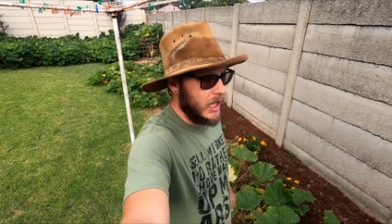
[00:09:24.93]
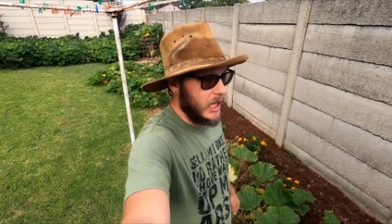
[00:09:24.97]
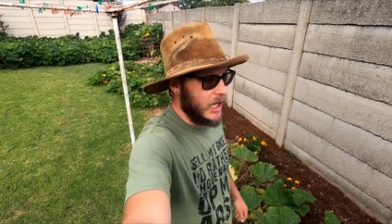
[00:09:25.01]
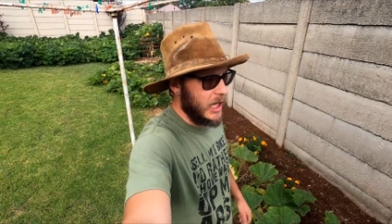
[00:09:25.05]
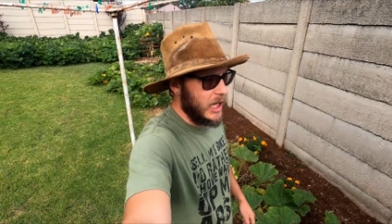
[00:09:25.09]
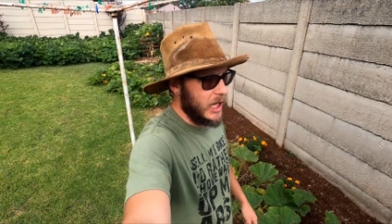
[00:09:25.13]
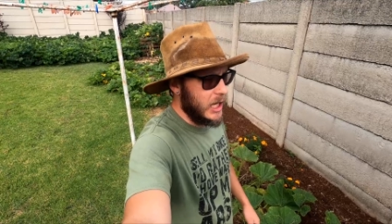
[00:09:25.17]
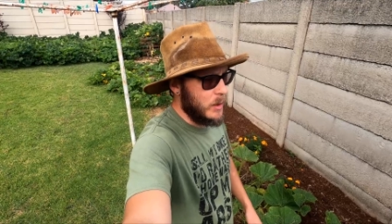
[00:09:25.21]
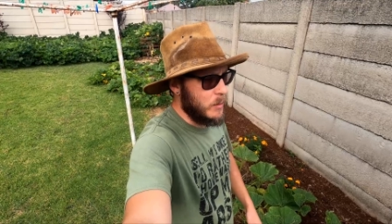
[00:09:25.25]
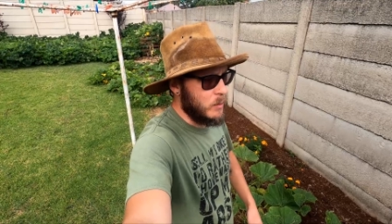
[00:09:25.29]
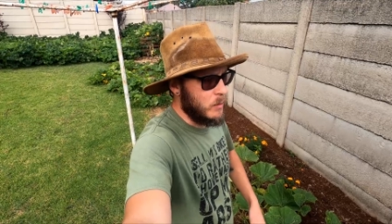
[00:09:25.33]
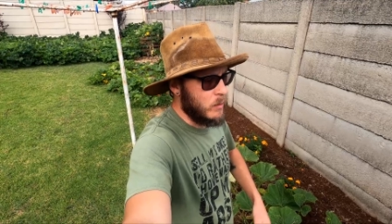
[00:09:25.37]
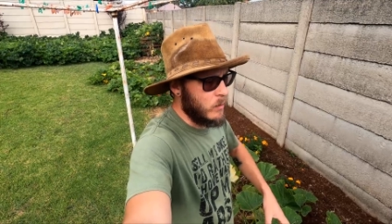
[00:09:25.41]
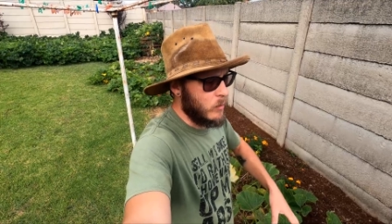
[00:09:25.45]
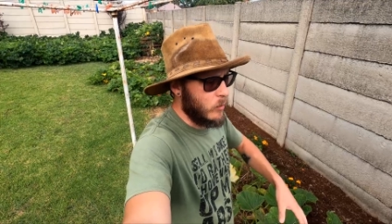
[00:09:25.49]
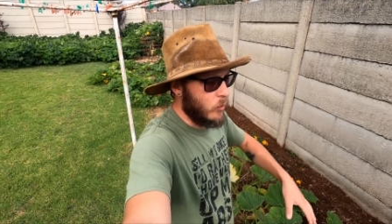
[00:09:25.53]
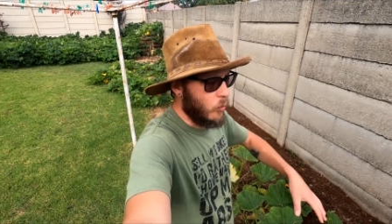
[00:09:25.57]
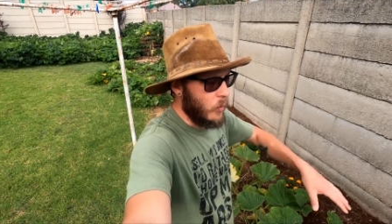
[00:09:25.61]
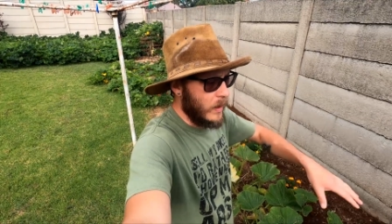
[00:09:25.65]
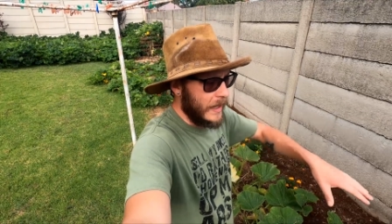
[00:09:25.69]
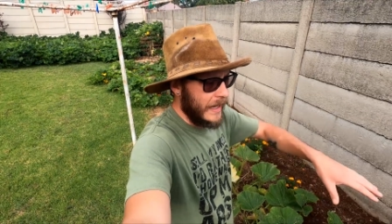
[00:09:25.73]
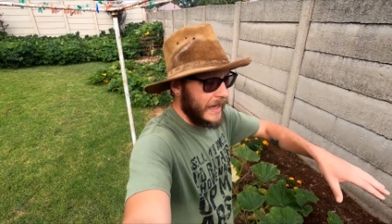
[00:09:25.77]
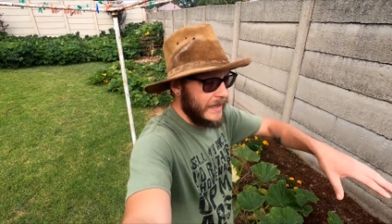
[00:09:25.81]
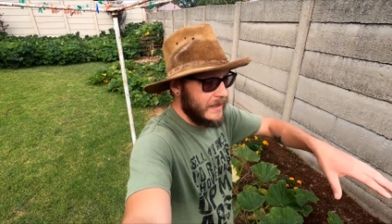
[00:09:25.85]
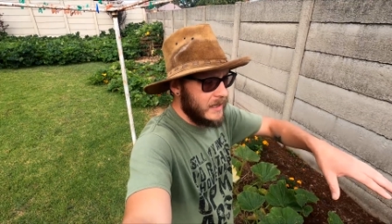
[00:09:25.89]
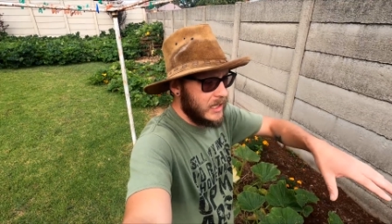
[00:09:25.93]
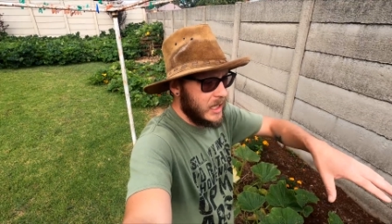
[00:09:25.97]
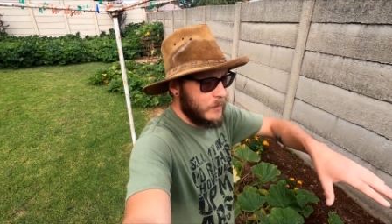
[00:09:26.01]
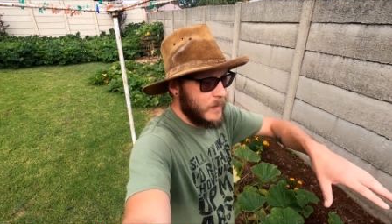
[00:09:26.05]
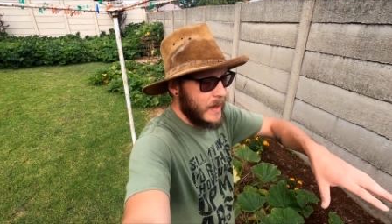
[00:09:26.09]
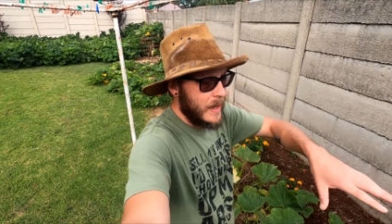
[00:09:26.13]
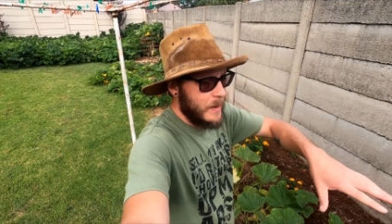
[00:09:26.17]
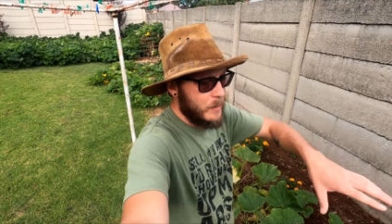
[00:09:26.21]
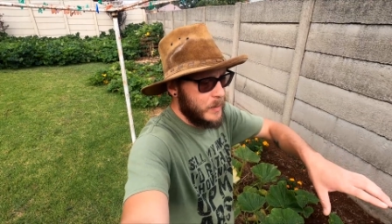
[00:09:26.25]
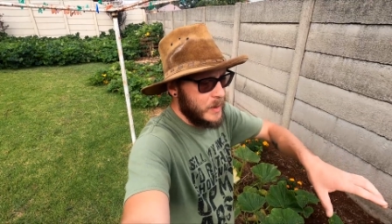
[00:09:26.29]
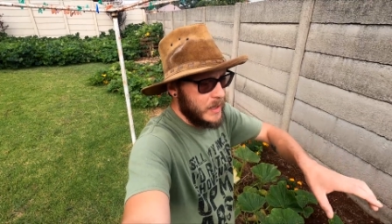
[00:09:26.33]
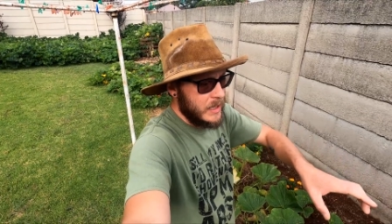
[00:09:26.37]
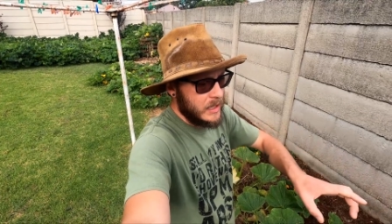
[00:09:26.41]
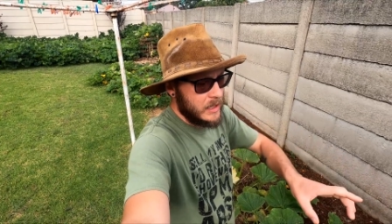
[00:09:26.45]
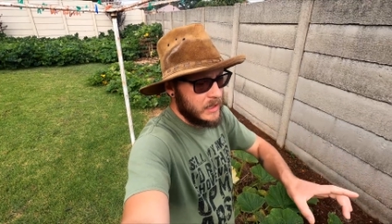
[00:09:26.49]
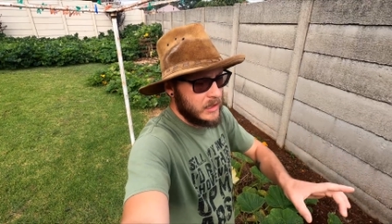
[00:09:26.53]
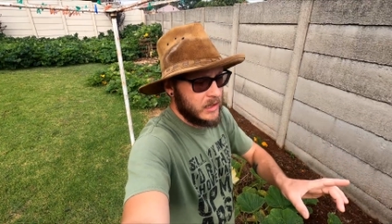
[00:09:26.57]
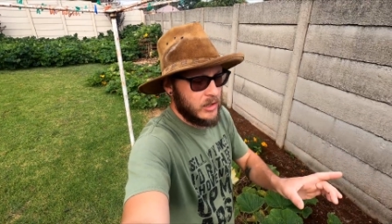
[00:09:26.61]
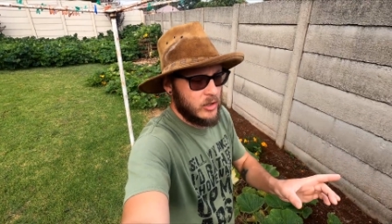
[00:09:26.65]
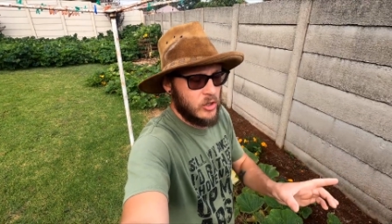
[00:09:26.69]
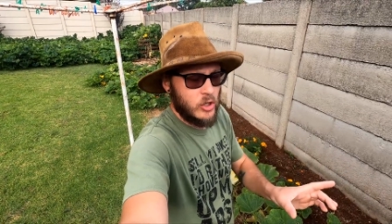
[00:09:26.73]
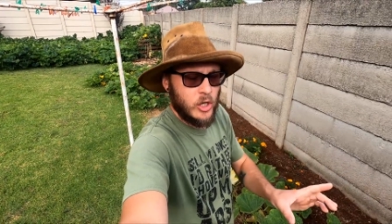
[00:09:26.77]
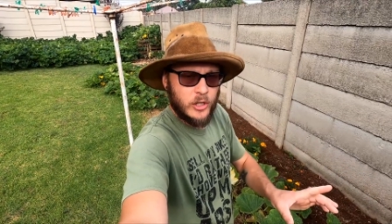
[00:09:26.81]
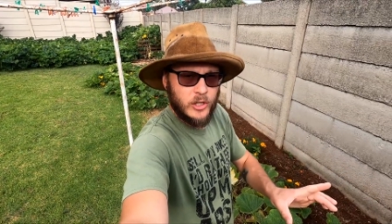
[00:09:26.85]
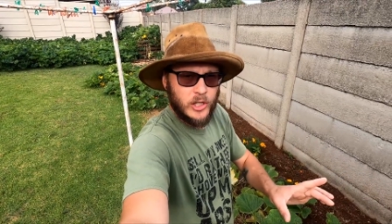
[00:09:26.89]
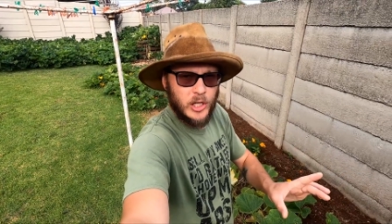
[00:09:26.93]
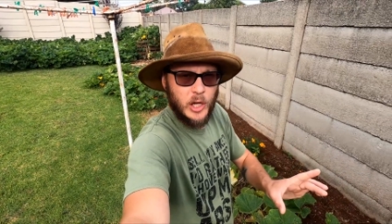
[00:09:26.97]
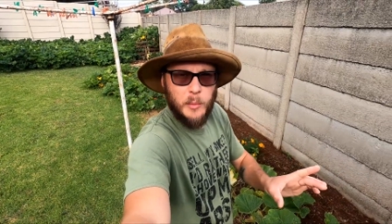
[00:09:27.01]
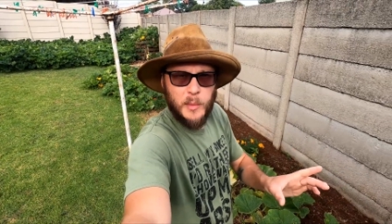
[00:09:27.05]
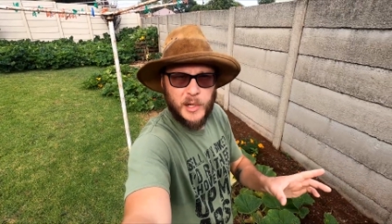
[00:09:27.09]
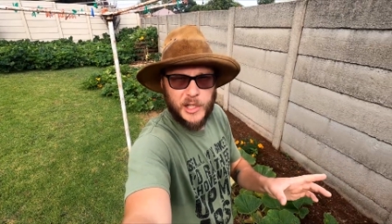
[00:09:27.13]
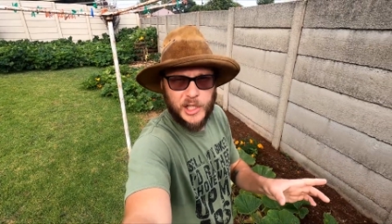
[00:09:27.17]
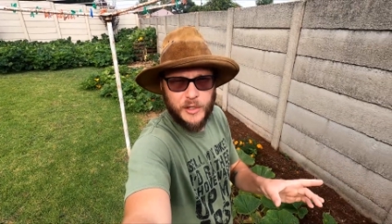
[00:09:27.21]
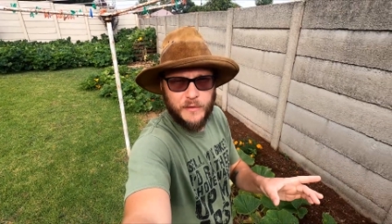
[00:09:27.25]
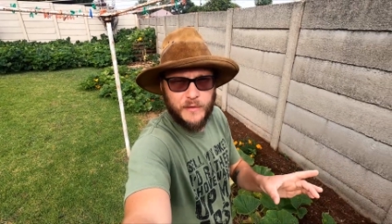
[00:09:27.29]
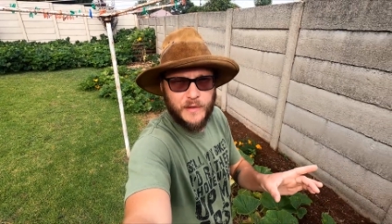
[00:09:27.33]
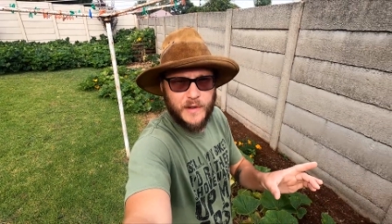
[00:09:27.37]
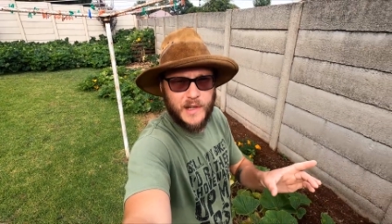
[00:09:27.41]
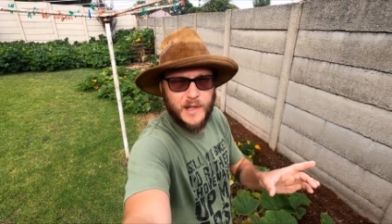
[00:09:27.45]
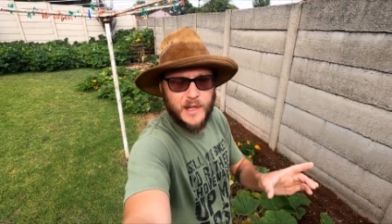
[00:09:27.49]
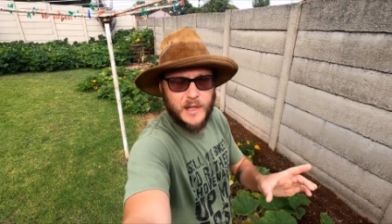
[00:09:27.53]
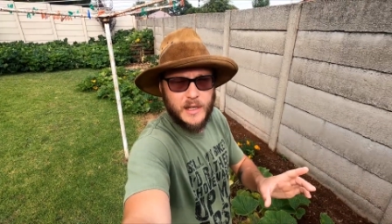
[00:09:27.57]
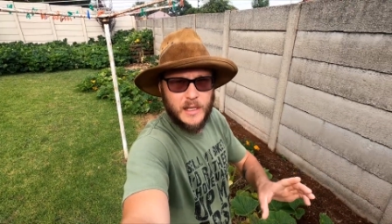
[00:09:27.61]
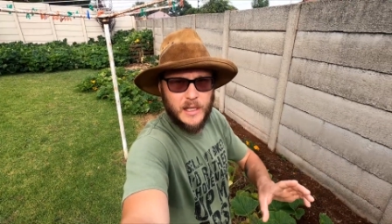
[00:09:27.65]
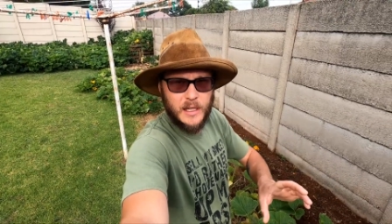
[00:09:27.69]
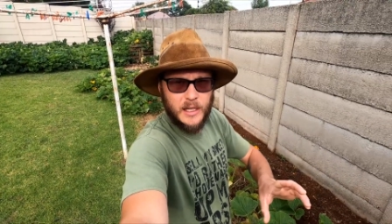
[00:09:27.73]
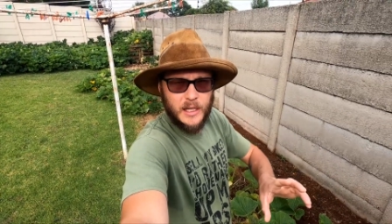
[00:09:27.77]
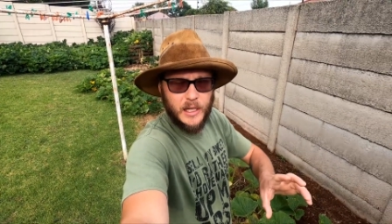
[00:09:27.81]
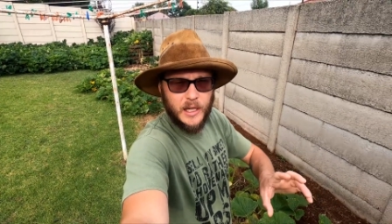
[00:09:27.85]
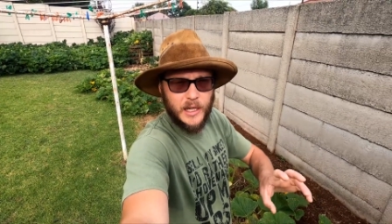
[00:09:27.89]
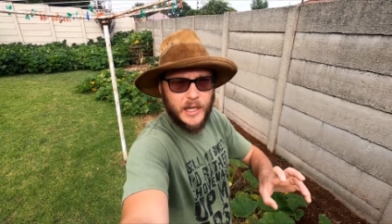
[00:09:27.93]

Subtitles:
What ends up happening is it's not so much of a